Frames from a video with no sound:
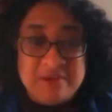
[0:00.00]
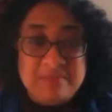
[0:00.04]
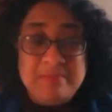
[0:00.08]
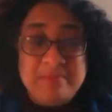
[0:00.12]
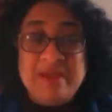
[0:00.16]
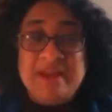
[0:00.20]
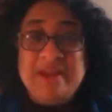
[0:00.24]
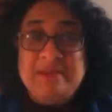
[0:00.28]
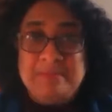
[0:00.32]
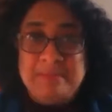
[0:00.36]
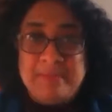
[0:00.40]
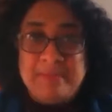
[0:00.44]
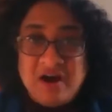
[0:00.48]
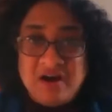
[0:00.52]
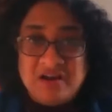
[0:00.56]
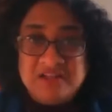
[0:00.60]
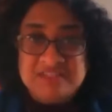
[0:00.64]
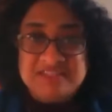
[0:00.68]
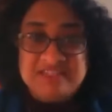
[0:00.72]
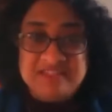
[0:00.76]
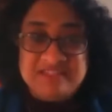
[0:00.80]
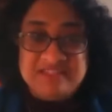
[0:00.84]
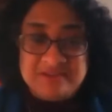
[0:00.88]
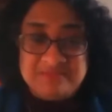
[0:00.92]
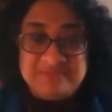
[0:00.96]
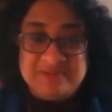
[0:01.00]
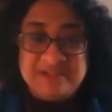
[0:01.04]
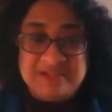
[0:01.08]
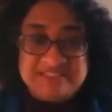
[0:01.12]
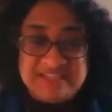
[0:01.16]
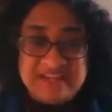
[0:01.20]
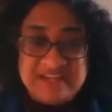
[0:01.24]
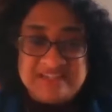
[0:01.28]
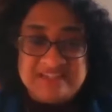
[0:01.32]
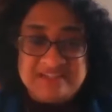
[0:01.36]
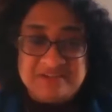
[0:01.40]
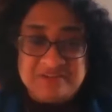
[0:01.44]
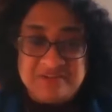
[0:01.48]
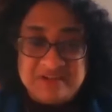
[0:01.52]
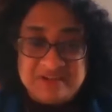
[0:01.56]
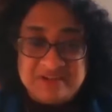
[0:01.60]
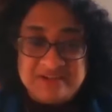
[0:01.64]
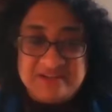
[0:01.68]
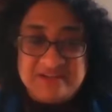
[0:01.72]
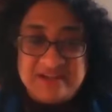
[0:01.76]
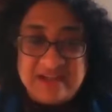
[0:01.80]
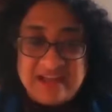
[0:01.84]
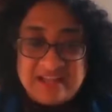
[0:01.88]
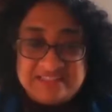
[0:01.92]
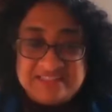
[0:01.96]
Merely passing them has had
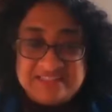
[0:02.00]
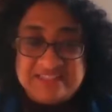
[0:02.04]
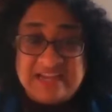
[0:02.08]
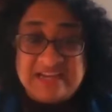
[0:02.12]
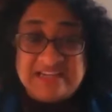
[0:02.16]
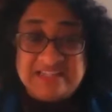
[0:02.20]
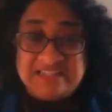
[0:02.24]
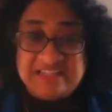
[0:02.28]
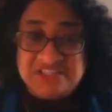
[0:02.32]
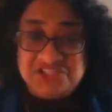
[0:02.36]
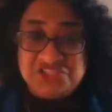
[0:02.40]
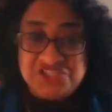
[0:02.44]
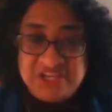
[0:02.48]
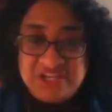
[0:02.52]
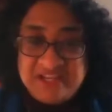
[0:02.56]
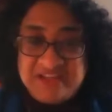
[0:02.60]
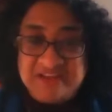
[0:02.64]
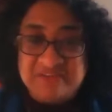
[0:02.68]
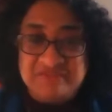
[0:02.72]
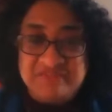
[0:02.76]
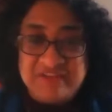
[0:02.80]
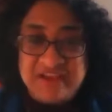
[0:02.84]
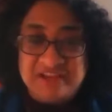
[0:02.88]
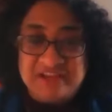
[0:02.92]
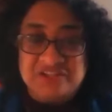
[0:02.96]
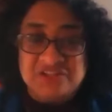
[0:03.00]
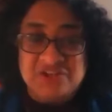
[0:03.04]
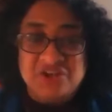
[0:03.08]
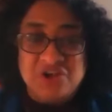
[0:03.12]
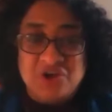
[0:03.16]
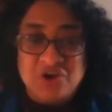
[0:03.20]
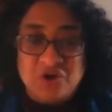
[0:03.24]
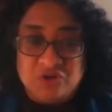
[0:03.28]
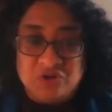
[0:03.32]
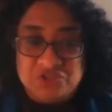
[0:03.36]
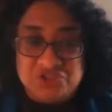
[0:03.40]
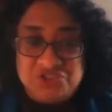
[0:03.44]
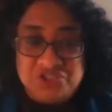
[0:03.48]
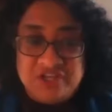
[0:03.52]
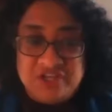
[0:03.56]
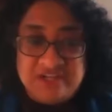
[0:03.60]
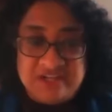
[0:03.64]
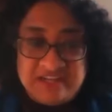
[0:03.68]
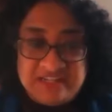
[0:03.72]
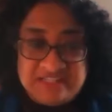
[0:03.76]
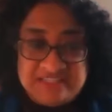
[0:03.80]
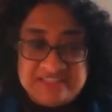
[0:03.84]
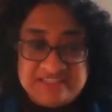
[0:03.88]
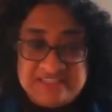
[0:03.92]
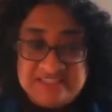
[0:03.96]
the chilling effect on
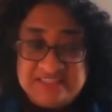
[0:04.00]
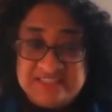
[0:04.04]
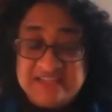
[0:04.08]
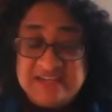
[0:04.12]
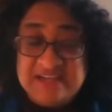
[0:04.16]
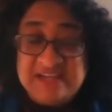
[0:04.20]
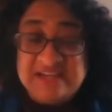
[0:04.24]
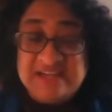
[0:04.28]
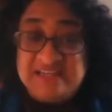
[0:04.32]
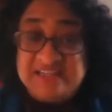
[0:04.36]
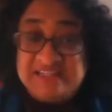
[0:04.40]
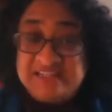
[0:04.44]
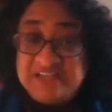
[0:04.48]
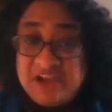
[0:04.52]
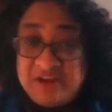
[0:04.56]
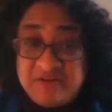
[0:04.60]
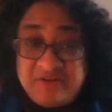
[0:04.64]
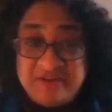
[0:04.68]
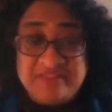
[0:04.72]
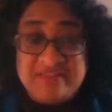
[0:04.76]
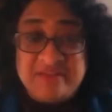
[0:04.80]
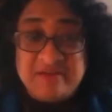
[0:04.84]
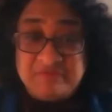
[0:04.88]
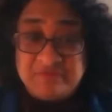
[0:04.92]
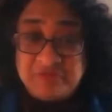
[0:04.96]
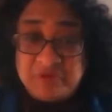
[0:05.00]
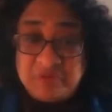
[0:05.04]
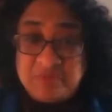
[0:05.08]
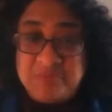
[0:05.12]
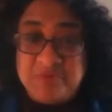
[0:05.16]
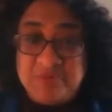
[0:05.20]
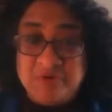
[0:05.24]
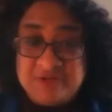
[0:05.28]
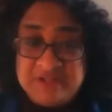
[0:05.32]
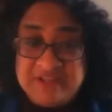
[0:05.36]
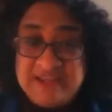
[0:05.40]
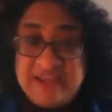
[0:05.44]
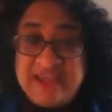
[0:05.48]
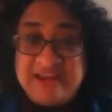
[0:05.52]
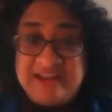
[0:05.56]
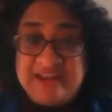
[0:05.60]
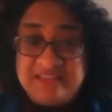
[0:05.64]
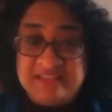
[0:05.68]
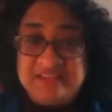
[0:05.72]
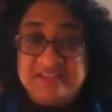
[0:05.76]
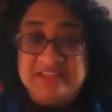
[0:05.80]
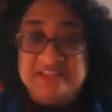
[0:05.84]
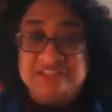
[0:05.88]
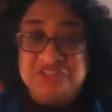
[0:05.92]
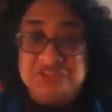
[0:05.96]
journalists, deterring them from reporting
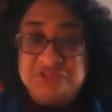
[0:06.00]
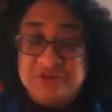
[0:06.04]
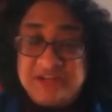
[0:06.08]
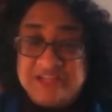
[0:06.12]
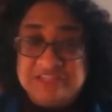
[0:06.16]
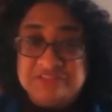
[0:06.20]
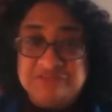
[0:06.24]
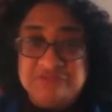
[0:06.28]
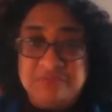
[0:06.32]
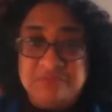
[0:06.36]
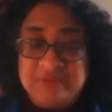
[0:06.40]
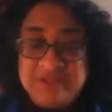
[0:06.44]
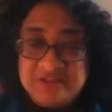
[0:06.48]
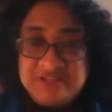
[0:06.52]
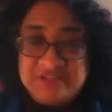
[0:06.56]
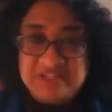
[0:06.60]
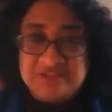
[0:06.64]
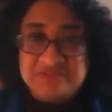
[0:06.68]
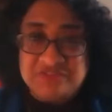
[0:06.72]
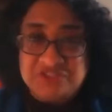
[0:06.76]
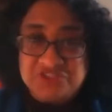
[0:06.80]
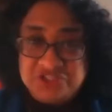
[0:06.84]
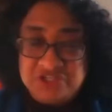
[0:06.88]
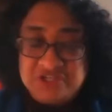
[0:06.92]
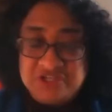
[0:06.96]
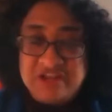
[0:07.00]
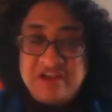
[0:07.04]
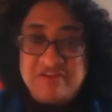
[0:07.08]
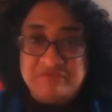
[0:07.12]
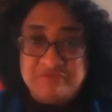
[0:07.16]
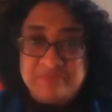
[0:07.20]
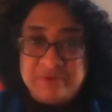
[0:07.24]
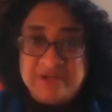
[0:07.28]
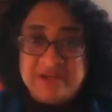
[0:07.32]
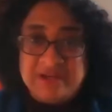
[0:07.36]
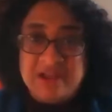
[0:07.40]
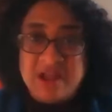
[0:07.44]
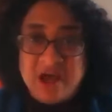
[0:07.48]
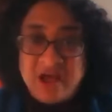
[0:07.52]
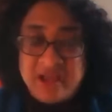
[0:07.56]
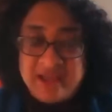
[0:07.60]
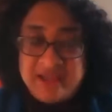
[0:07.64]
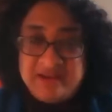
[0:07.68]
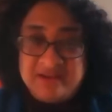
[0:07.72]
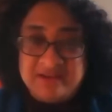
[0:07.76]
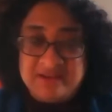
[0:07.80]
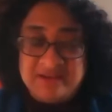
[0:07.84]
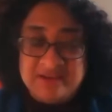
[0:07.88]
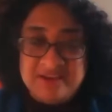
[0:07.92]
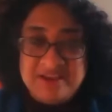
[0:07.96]
anything that strays from the official government
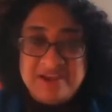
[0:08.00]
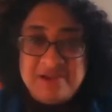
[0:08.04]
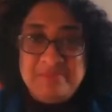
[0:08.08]
line.